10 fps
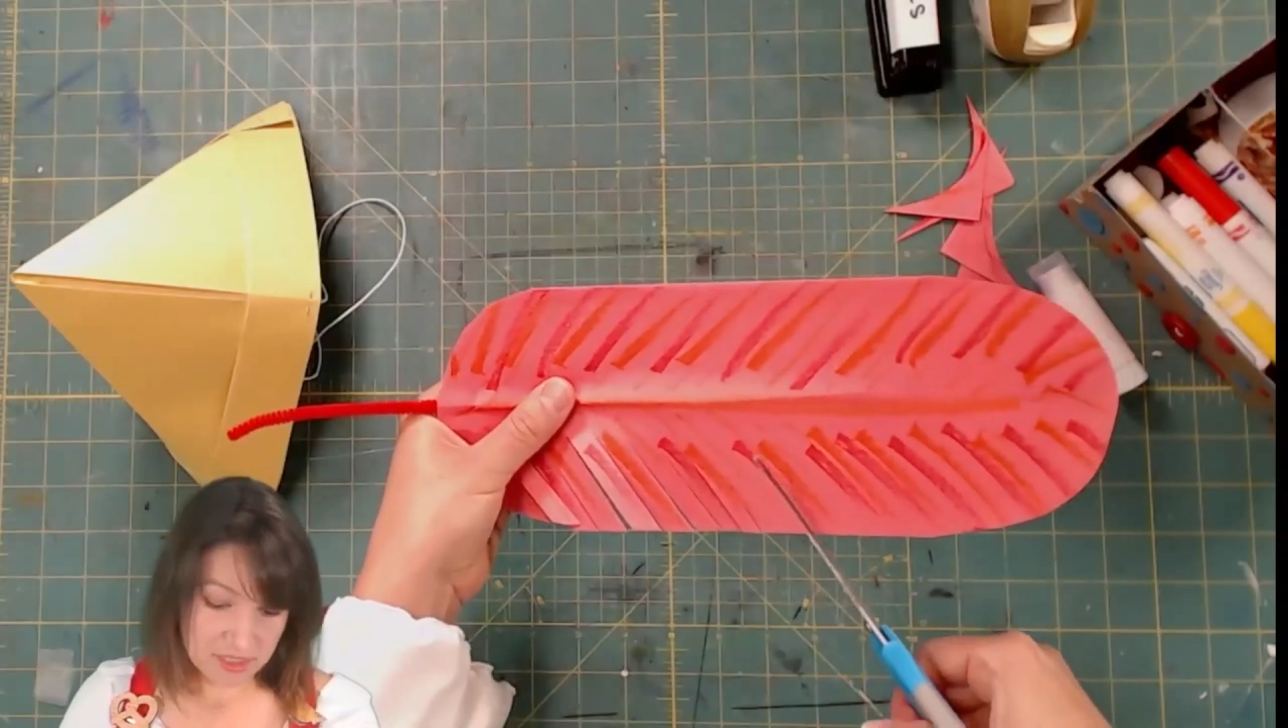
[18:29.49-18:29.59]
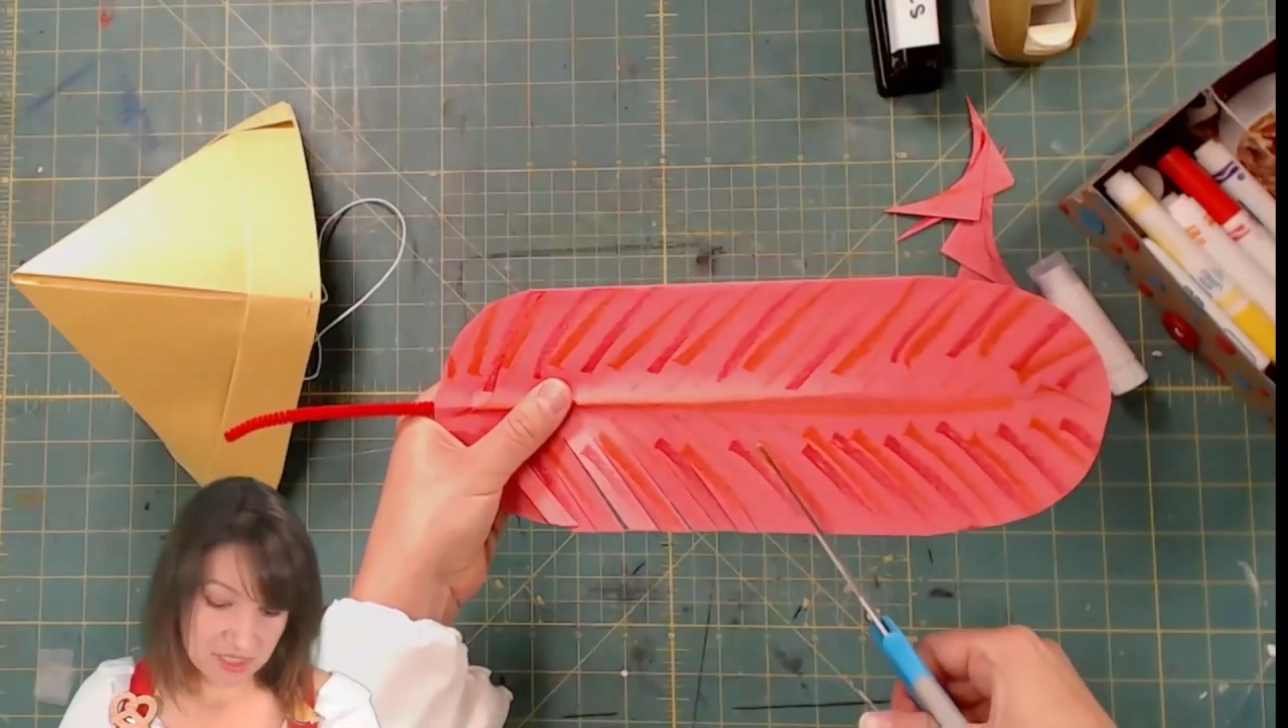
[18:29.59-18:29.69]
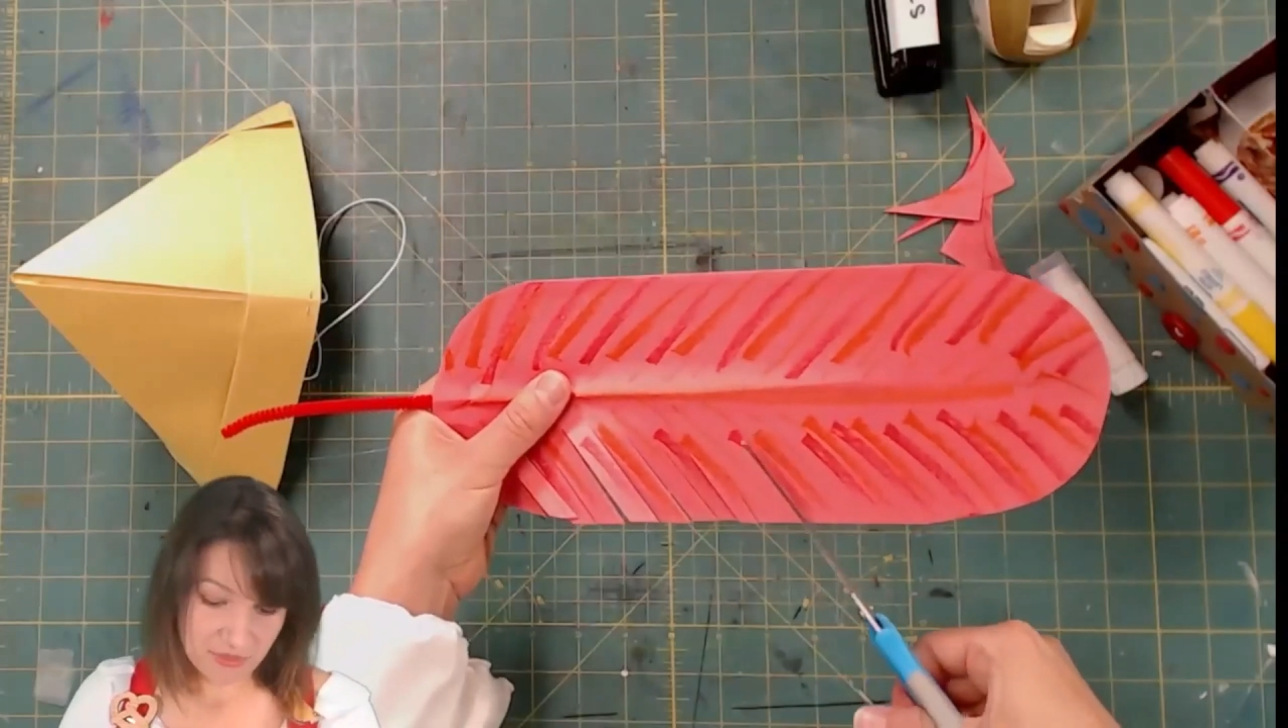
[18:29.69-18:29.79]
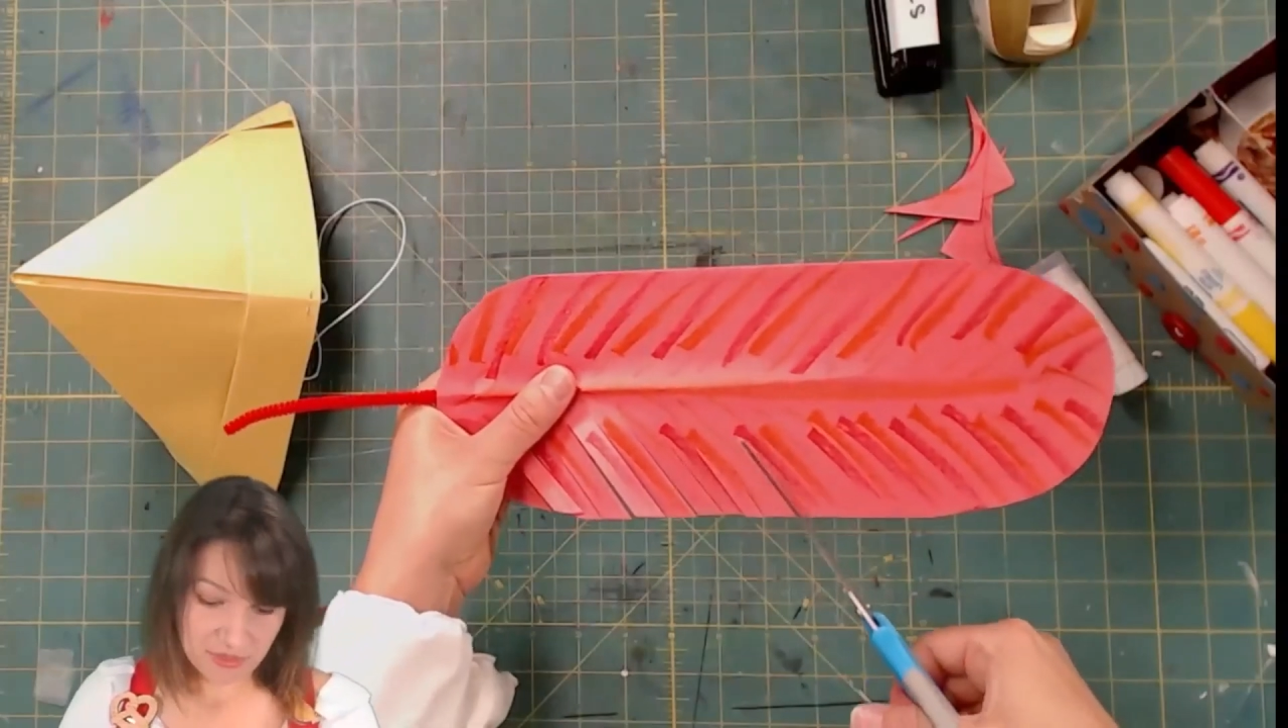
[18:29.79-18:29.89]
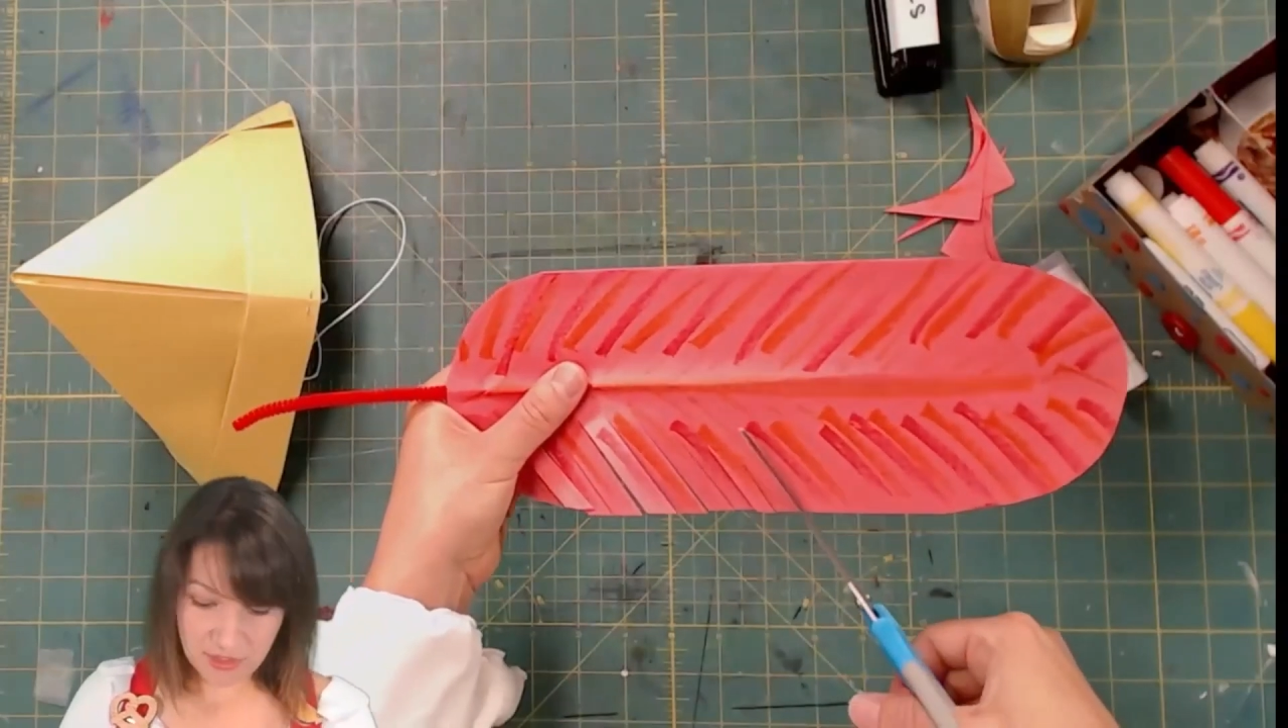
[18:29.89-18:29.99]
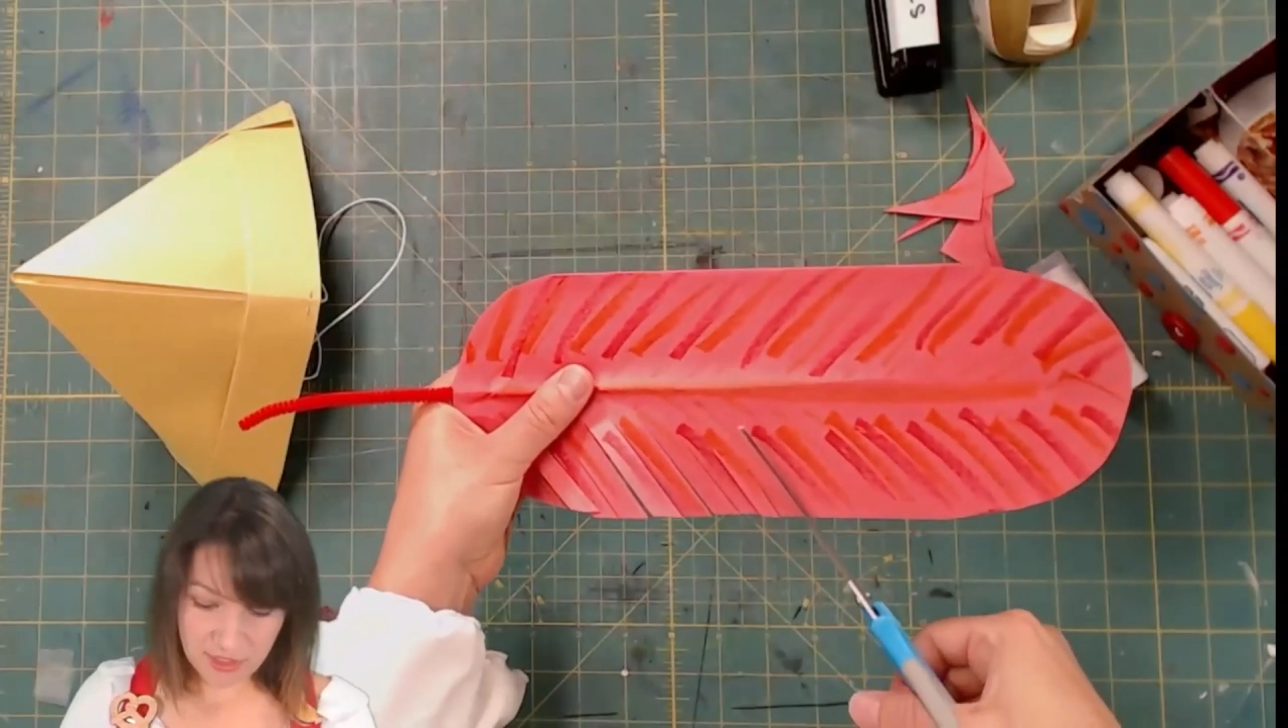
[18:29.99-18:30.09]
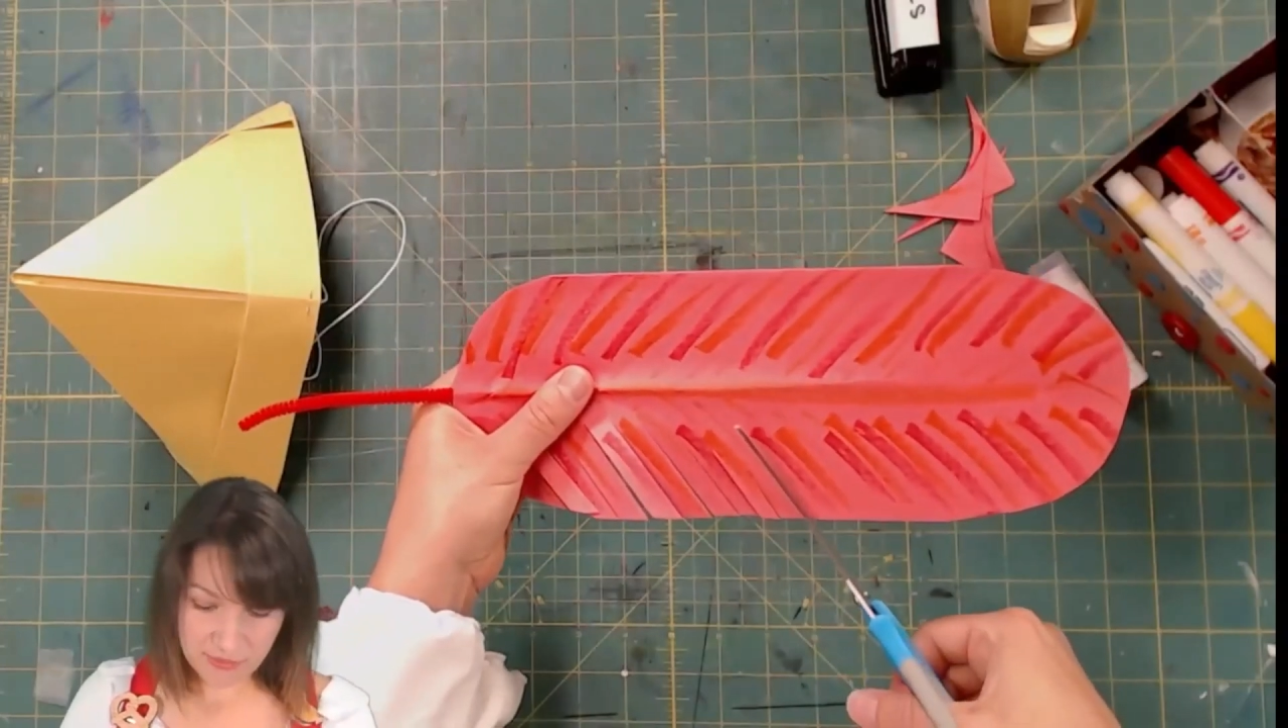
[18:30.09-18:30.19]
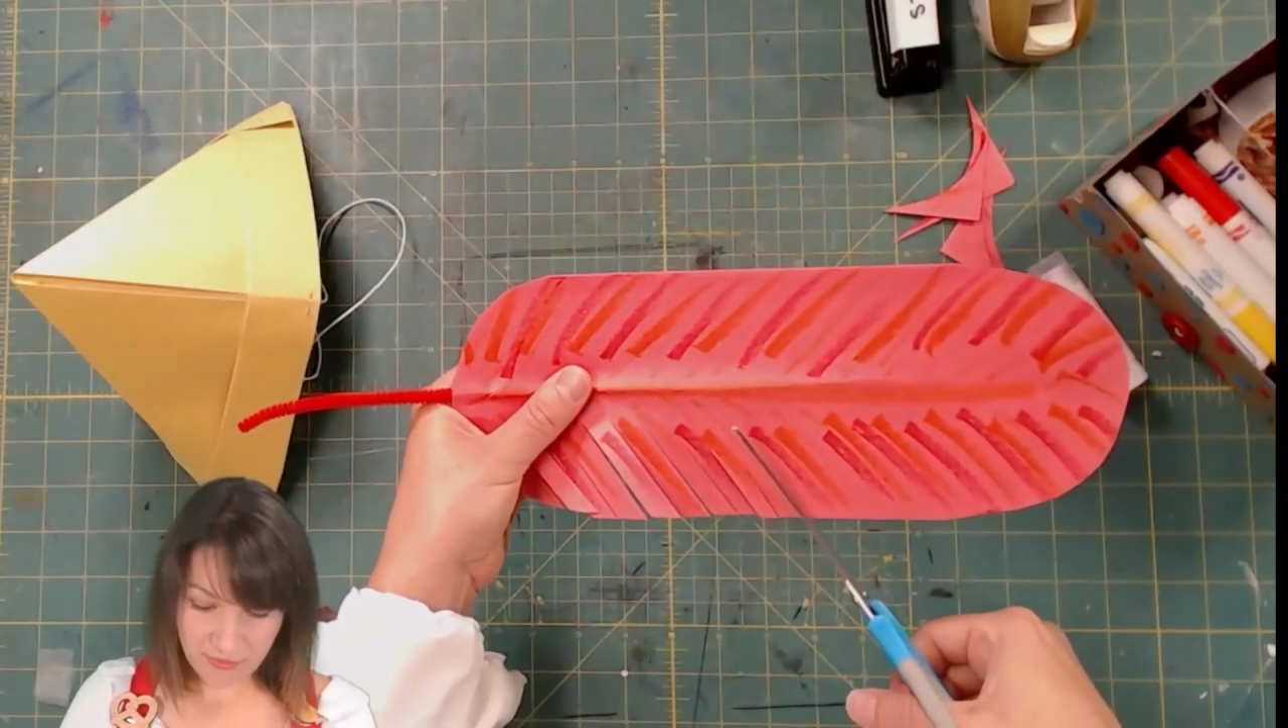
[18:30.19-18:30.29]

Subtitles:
different looking